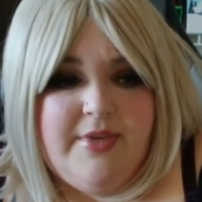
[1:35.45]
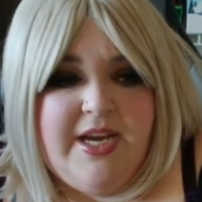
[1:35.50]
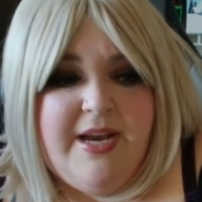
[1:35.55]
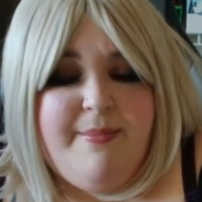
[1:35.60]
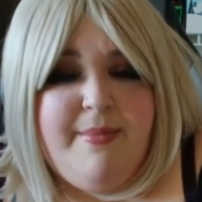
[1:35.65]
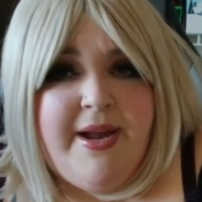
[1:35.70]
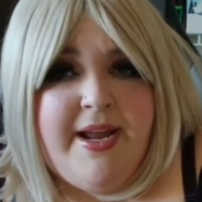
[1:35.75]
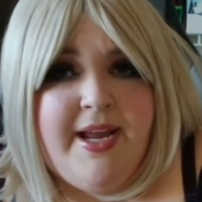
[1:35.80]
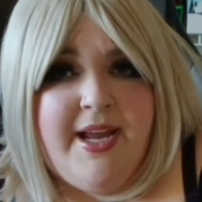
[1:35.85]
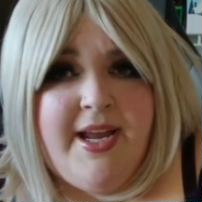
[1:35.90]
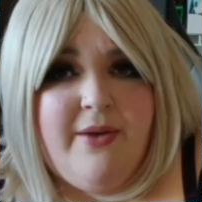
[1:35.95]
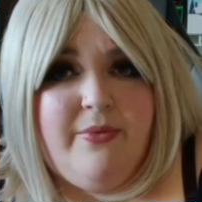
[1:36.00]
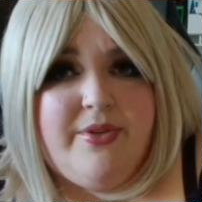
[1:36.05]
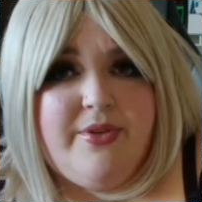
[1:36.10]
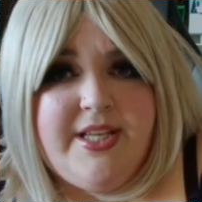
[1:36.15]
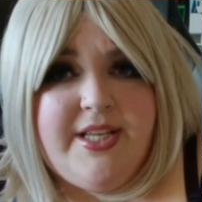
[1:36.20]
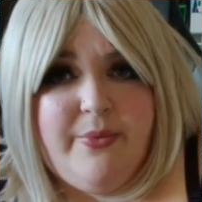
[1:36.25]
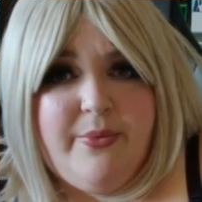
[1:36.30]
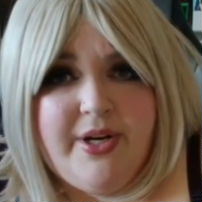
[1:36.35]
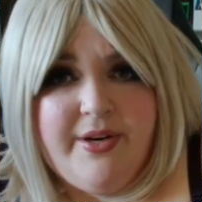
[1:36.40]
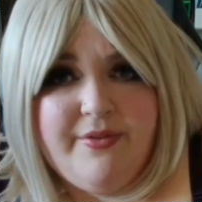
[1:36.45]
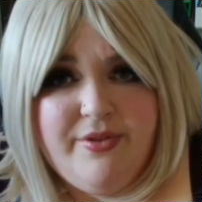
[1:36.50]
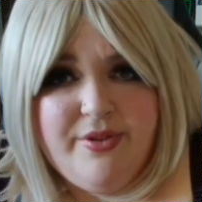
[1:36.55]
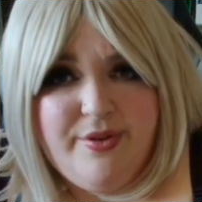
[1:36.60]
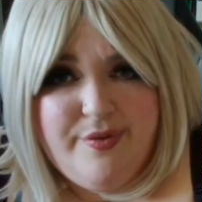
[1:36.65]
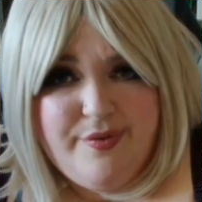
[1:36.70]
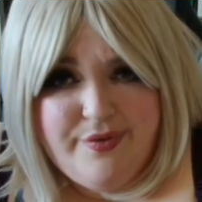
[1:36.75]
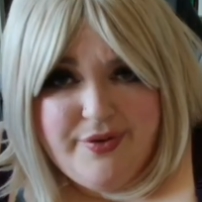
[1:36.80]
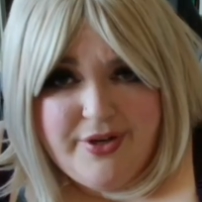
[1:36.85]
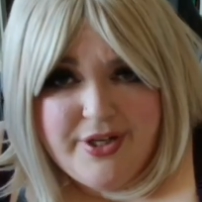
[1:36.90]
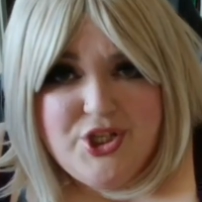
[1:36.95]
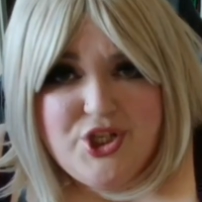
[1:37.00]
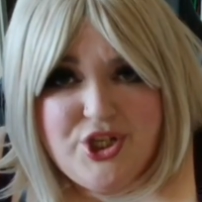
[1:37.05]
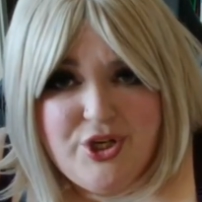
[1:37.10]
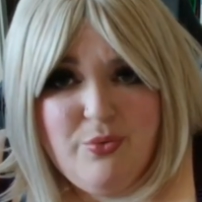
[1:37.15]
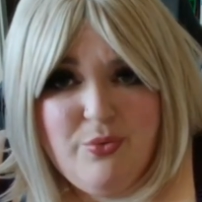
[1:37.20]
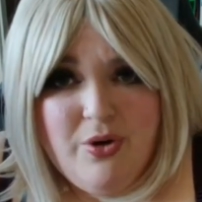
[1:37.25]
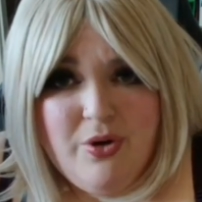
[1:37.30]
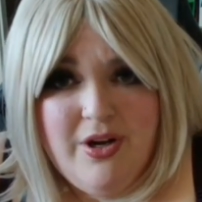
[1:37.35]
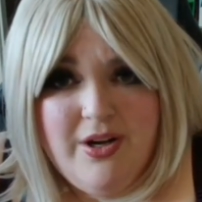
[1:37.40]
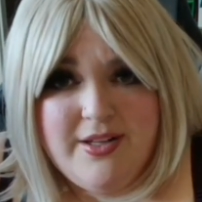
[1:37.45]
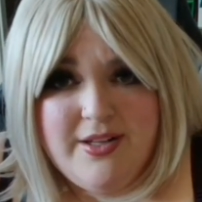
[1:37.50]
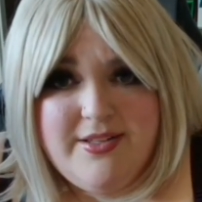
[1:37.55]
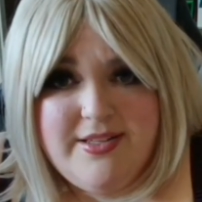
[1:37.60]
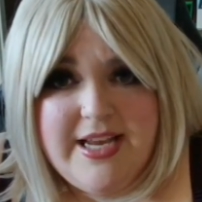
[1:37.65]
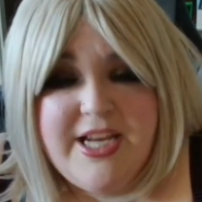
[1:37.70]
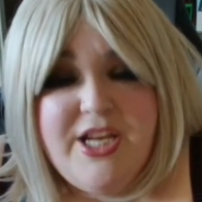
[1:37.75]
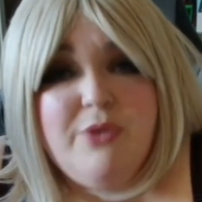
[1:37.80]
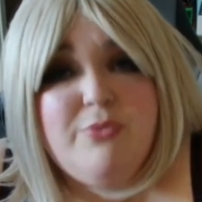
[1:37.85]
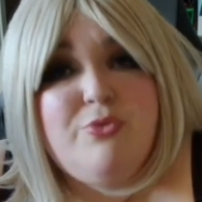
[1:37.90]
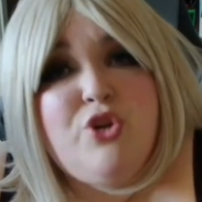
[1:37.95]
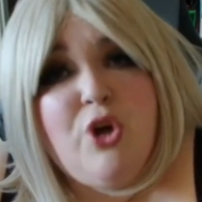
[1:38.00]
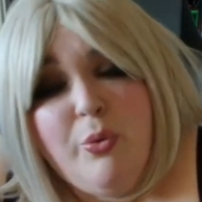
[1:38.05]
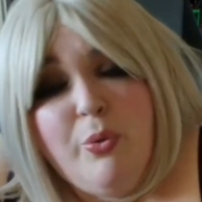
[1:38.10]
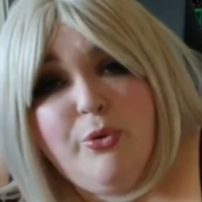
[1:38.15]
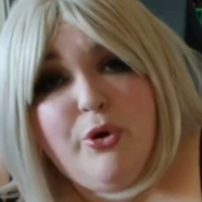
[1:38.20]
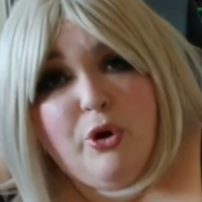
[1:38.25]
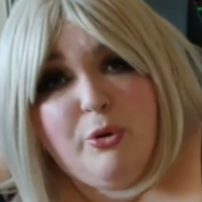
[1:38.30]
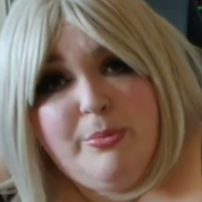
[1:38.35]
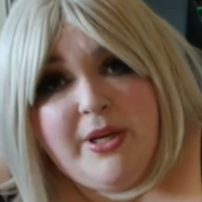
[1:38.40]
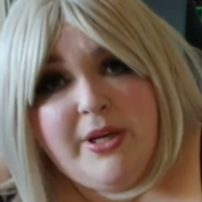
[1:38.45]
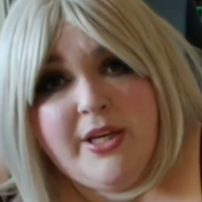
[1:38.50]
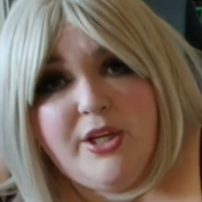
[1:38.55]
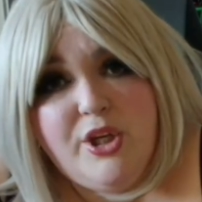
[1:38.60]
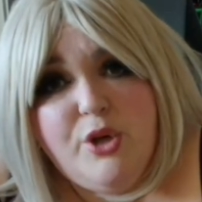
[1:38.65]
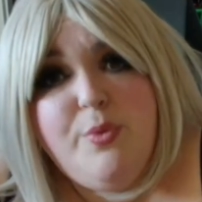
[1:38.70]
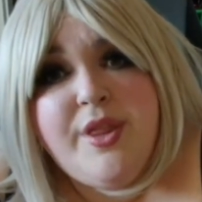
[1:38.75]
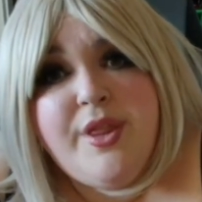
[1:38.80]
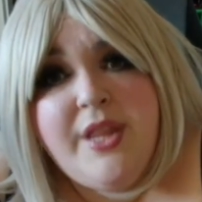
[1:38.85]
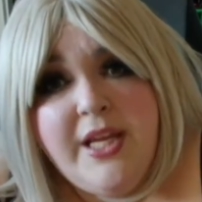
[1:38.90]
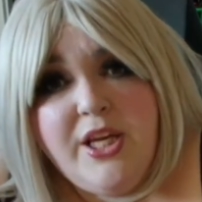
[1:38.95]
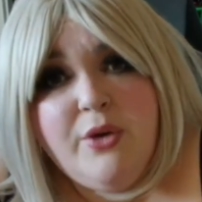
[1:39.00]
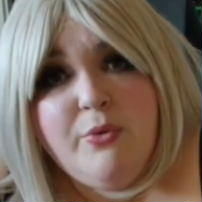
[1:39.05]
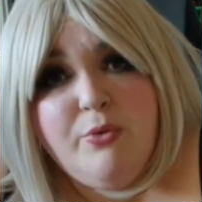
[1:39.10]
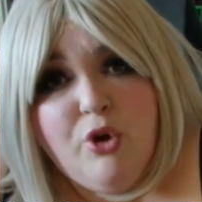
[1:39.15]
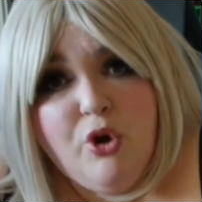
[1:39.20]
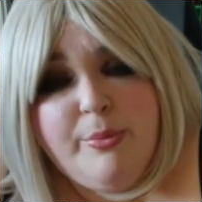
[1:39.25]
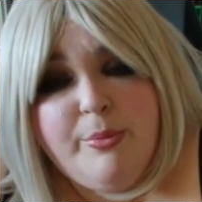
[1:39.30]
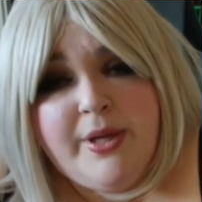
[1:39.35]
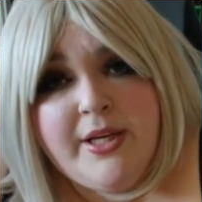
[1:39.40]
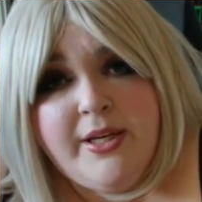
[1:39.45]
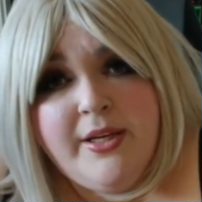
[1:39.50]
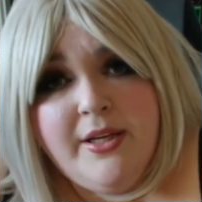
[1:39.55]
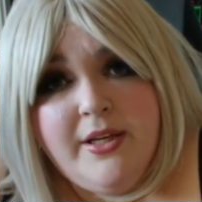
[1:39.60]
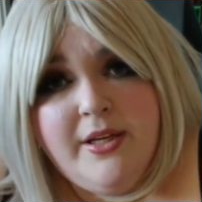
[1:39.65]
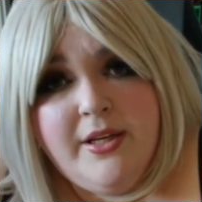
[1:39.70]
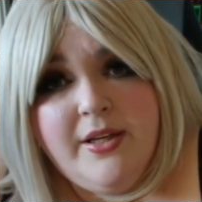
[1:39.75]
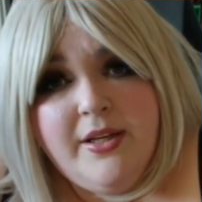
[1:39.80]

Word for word: And my aunt will say whatever the fuck she wants. And you don't know me. You think you know me.